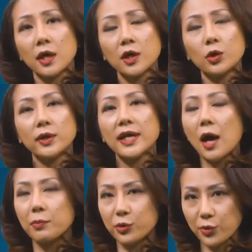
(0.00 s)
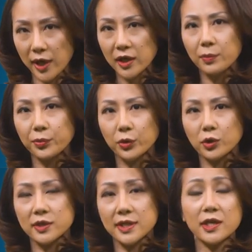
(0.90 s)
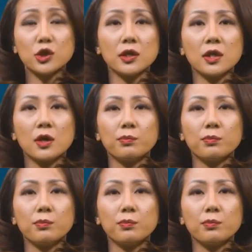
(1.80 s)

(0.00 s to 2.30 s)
including upgrading Proton's engine,